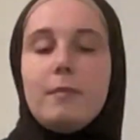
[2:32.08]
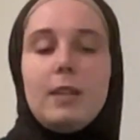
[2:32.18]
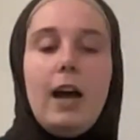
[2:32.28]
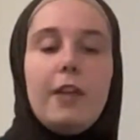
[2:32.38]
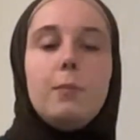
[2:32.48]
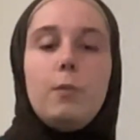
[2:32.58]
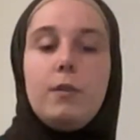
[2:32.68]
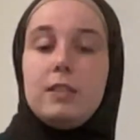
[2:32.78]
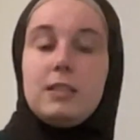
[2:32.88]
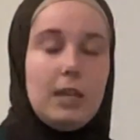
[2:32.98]
had
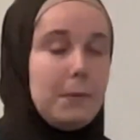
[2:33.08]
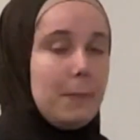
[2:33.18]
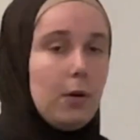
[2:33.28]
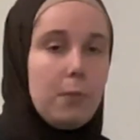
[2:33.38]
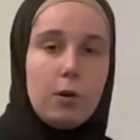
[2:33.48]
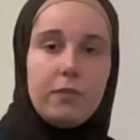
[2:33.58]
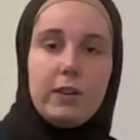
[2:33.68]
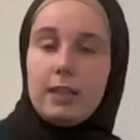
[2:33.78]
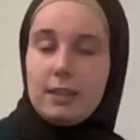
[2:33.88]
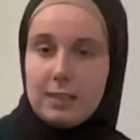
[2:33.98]
the same amount of
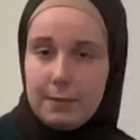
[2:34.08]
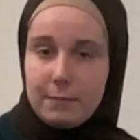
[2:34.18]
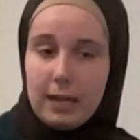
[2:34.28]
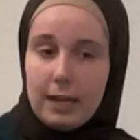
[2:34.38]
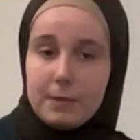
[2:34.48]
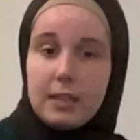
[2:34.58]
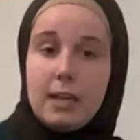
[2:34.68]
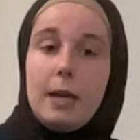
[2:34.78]
morphine at the same times,